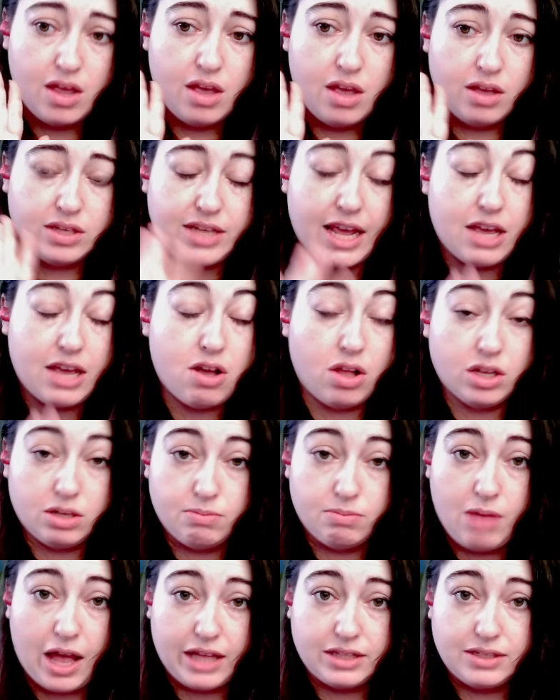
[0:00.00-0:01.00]
Take all your
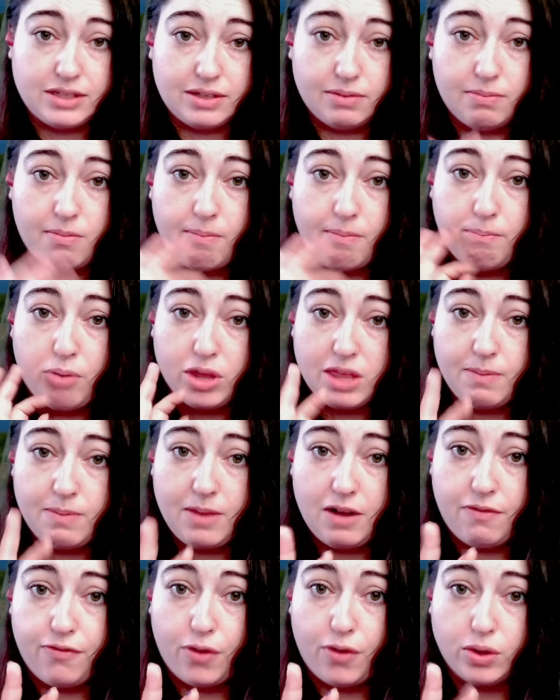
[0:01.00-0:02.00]
mods. Put them in
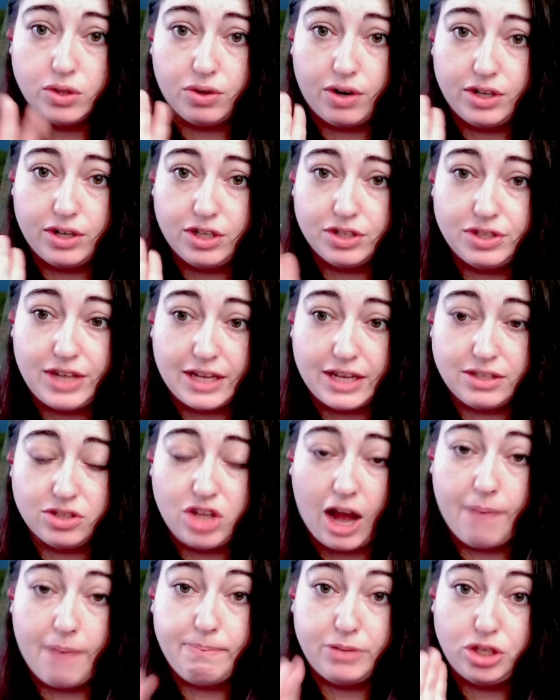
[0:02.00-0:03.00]
a folder on your
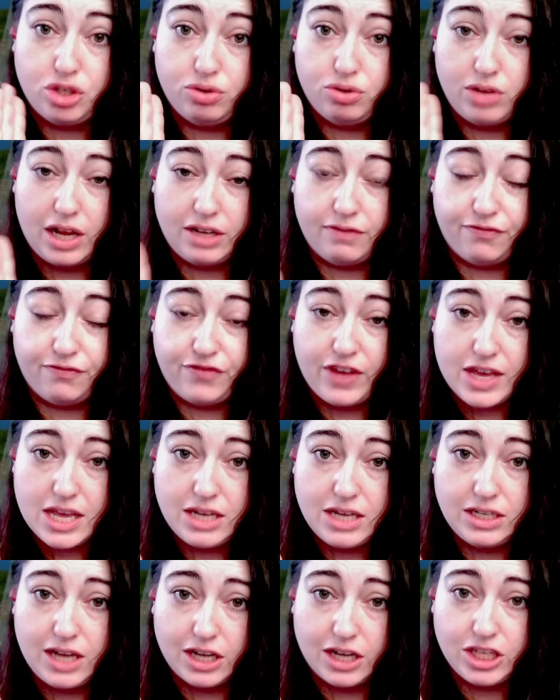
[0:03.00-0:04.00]
desktop. Do not
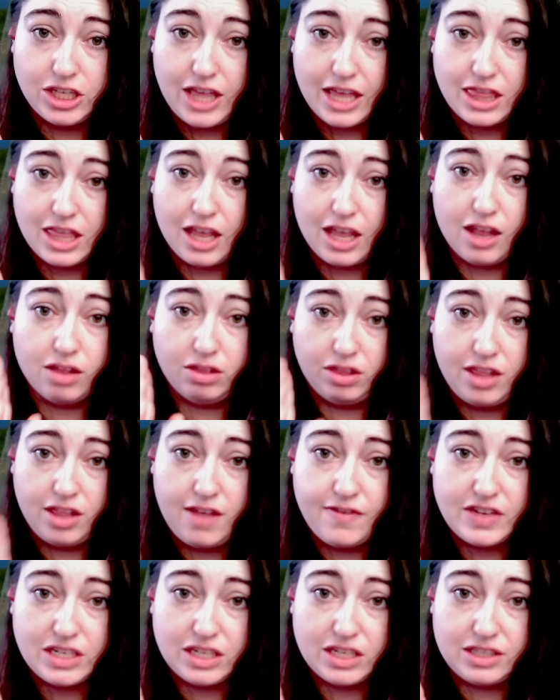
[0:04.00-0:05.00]
fucking touch that thing.
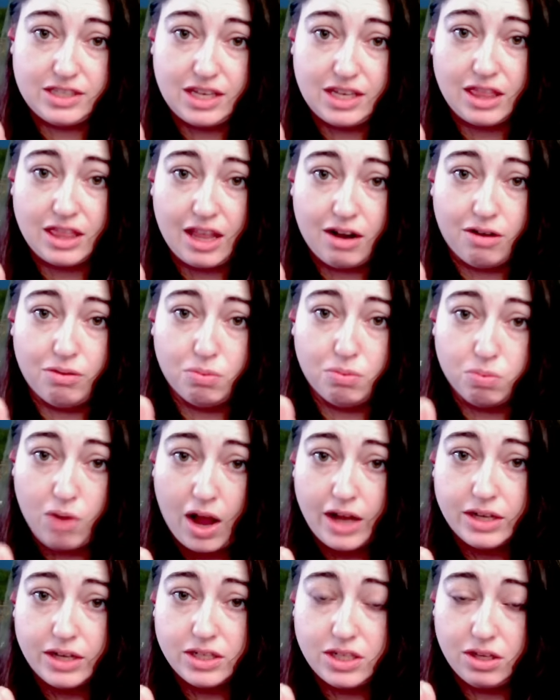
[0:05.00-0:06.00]
Leave it to sit there and
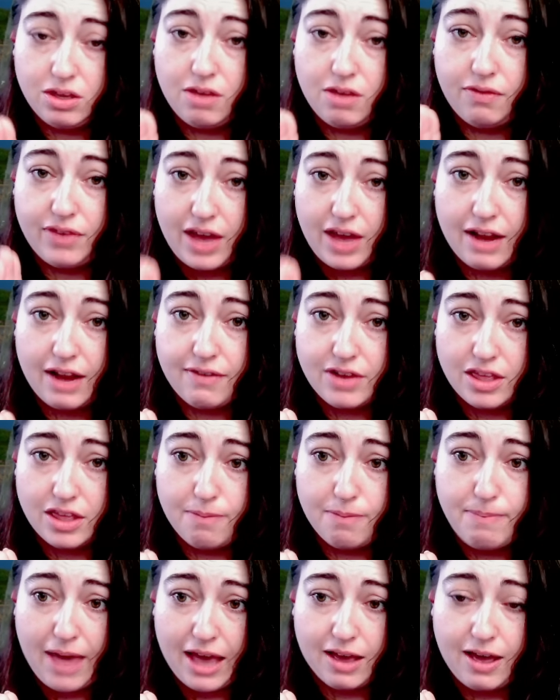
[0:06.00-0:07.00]
rot until you've got
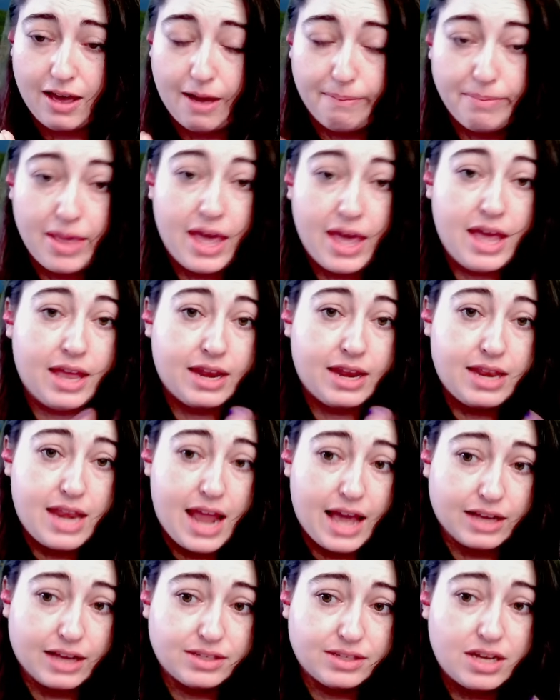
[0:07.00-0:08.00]
everything back up.
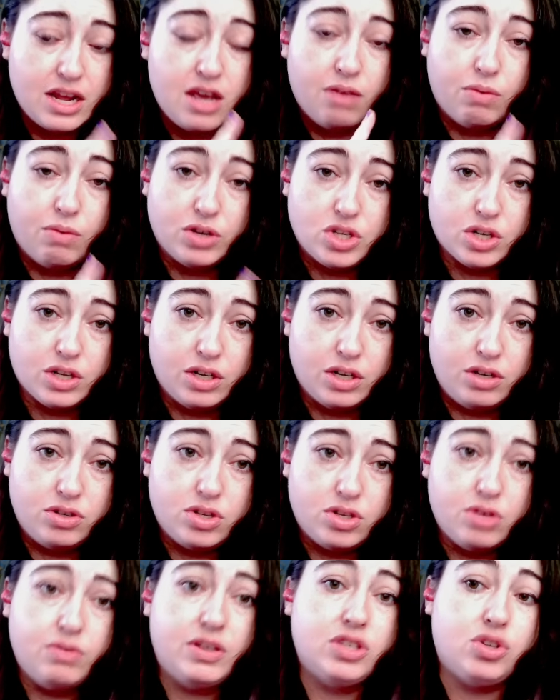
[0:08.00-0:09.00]
Next, what you're going to
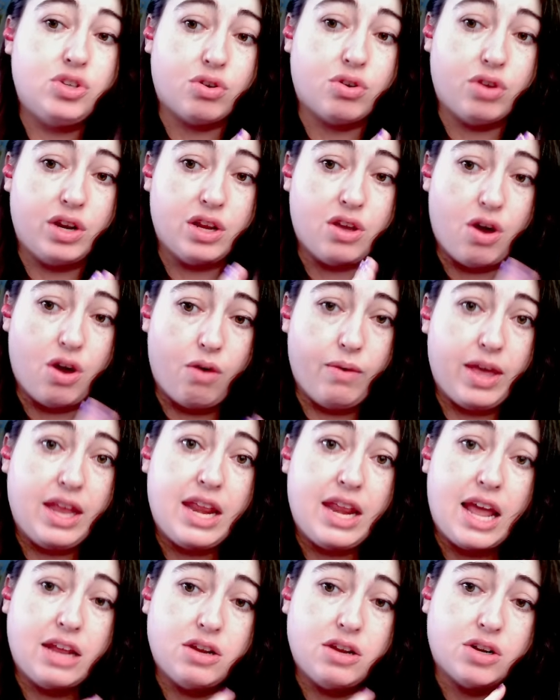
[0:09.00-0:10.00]
do is you're going to go in
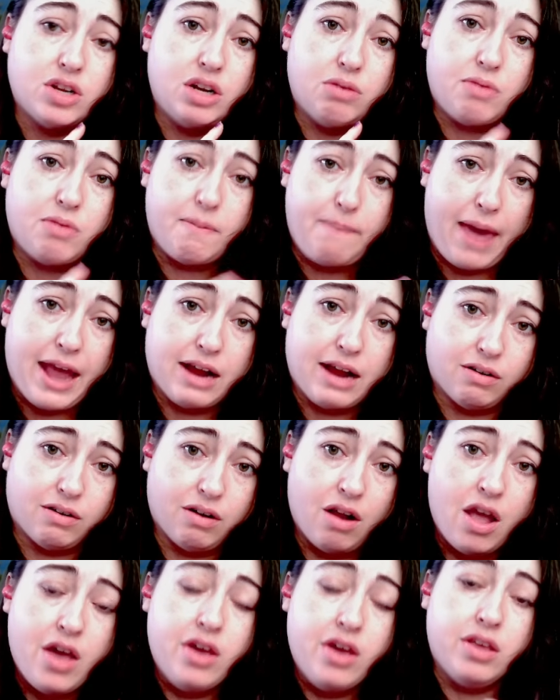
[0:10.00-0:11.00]
and you're going to repair.
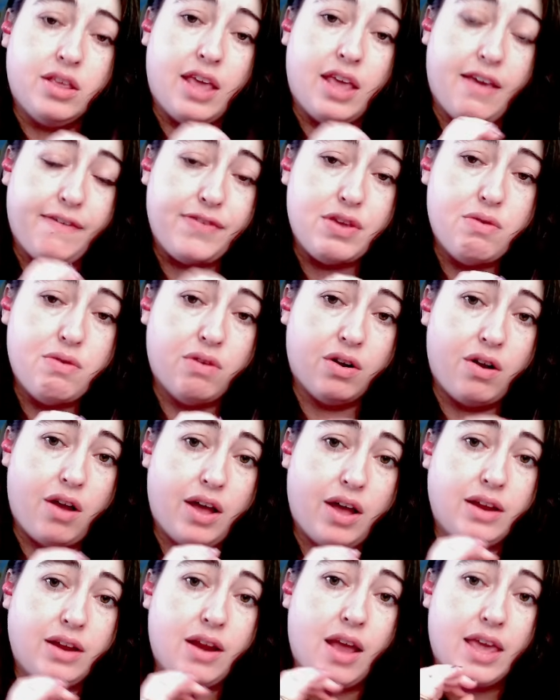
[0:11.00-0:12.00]
If you are
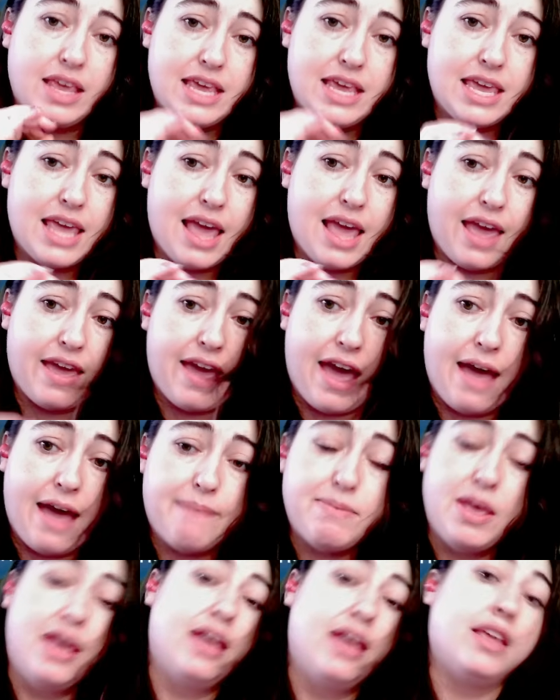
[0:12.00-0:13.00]
on EA
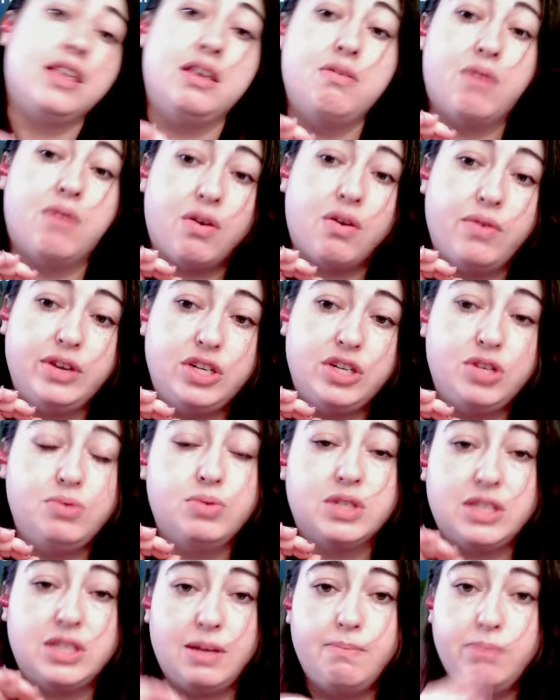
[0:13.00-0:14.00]
app, you are going to
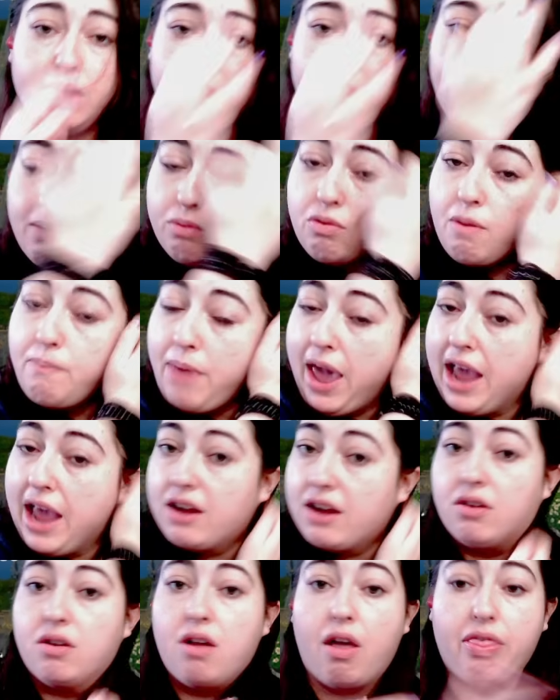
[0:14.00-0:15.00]
simply
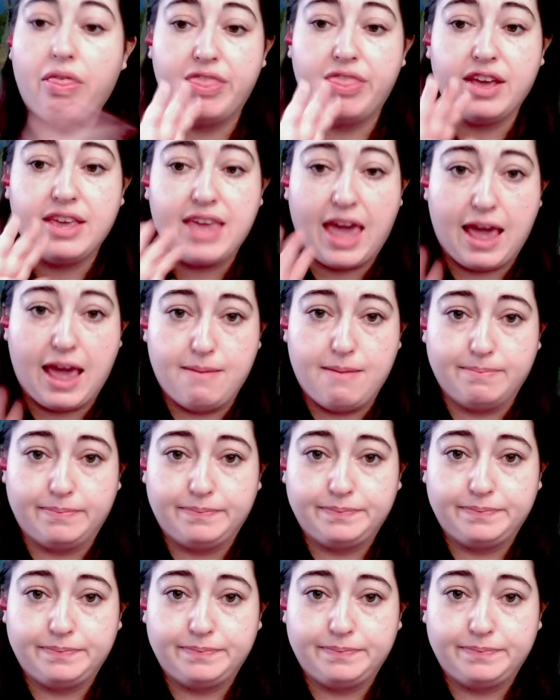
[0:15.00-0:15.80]
repair the game.